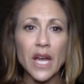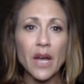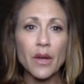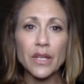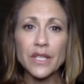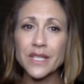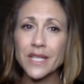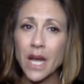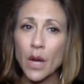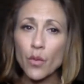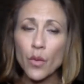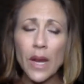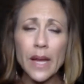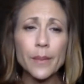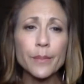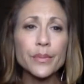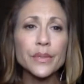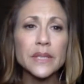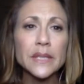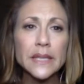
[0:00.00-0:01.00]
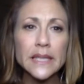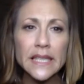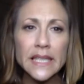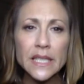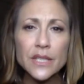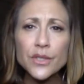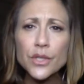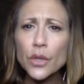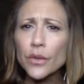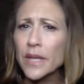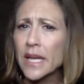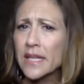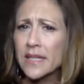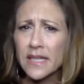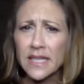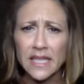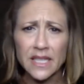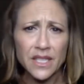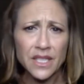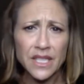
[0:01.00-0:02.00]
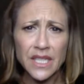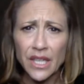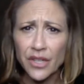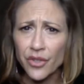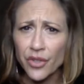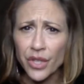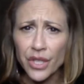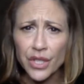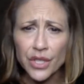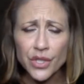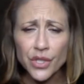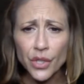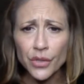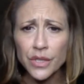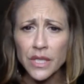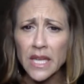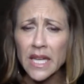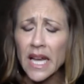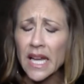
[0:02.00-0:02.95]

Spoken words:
it's not right, please don't hesitate to tell your consultant.